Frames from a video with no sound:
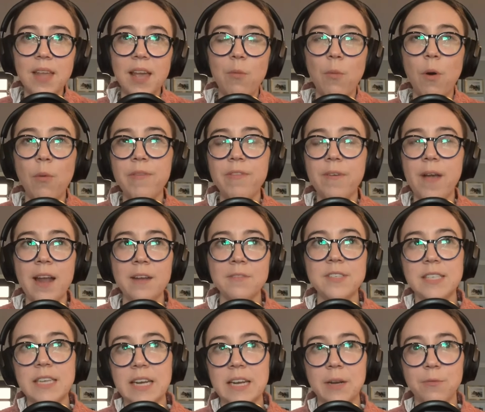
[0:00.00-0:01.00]
And what we've kind
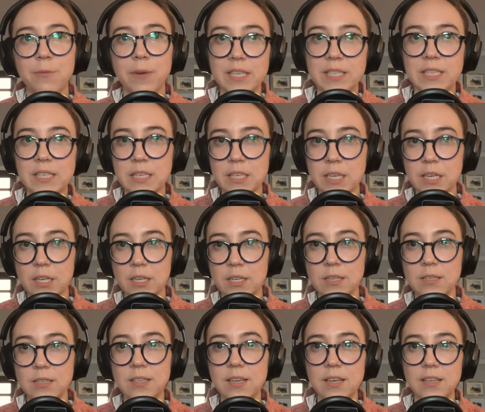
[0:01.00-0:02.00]
of seen in recent
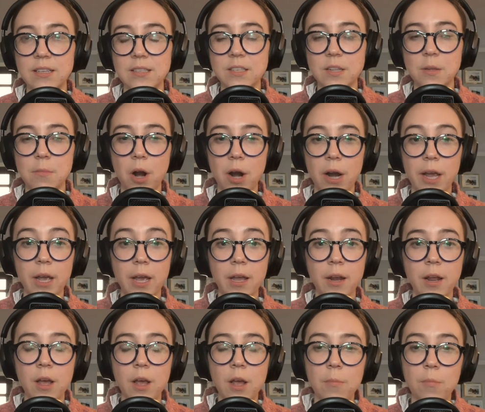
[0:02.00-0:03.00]
years is the
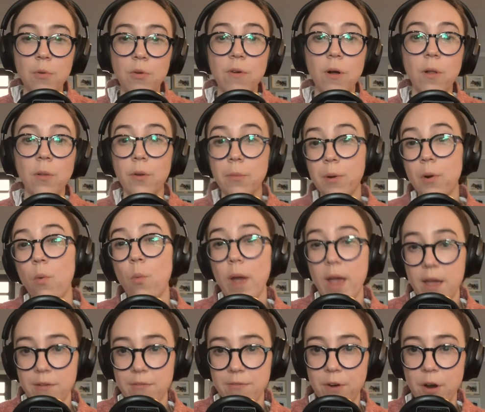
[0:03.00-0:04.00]
market move a little bit
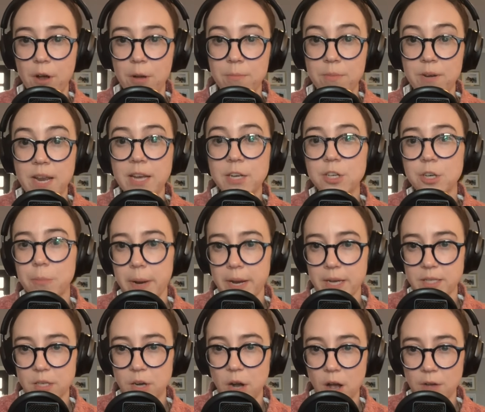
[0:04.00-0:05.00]
away from
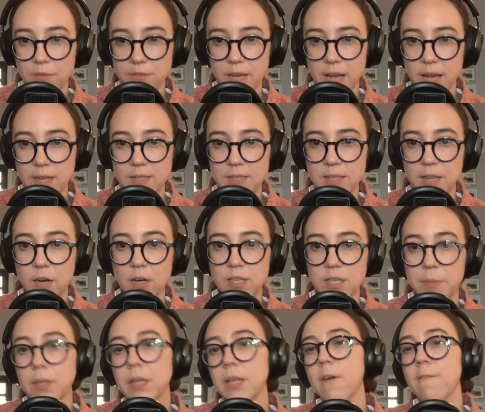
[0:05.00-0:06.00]
nature-based offsets that are
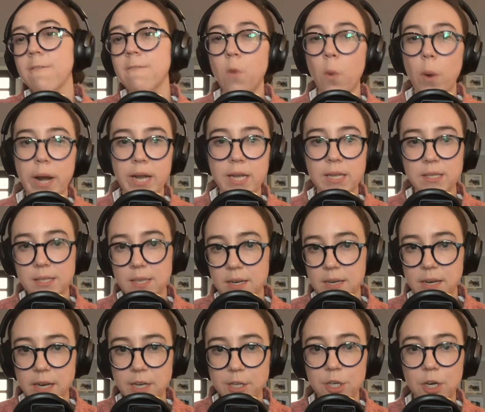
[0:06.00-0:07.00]
typically avoidance
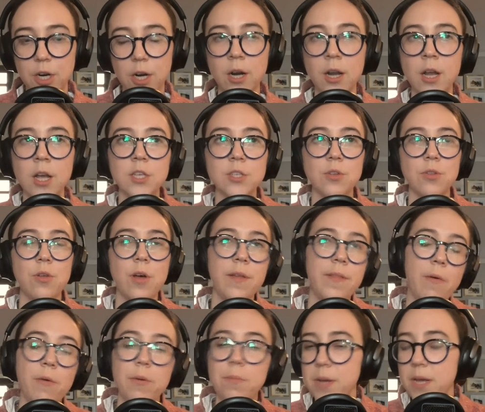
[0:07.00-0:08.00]
in nature. So
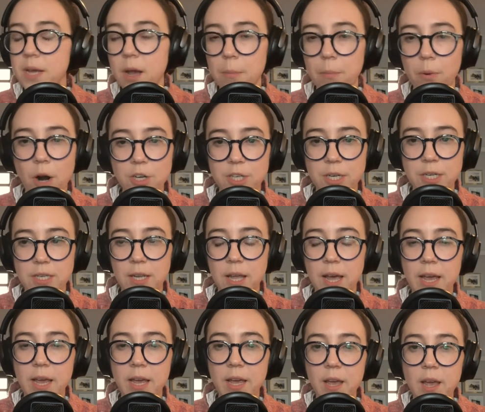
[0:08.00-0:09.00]
that would be a project
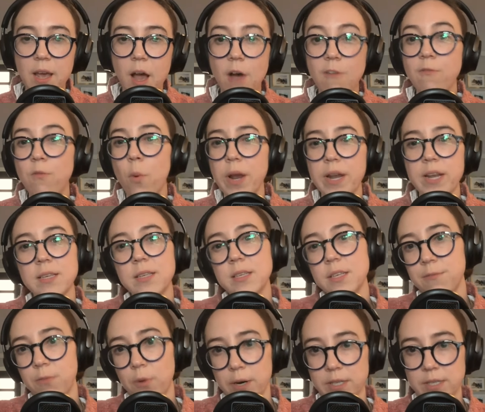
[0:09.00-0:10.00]
like avoided
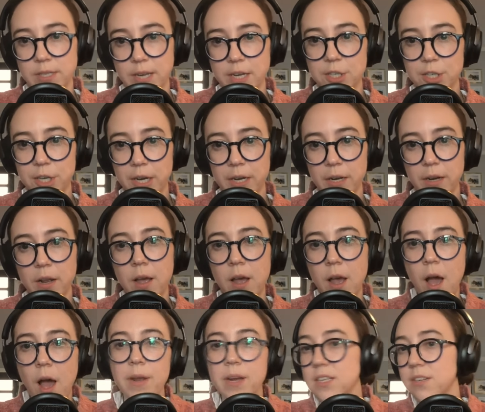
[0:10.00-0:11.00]
deforestation
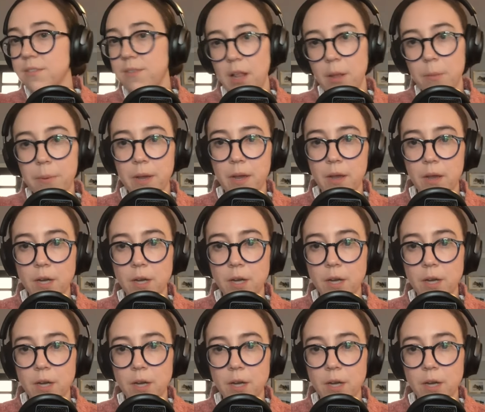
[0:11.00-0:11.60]
in a developing